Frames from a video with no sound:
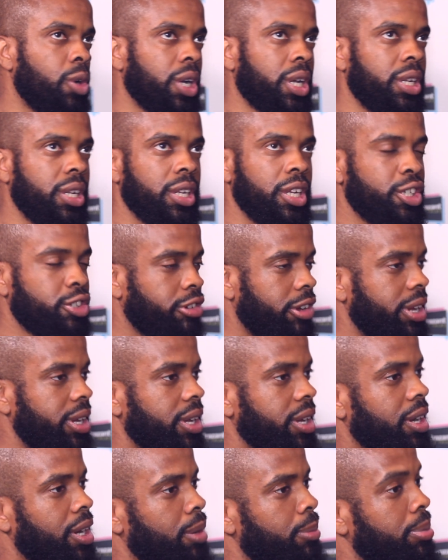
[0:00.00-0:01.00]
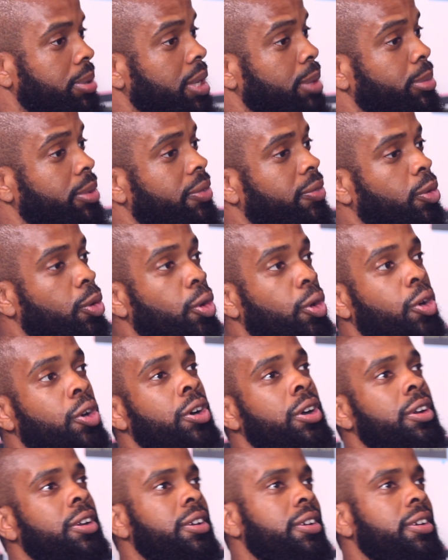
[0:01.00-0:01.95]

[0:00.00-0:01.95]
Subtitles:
working in a training company before,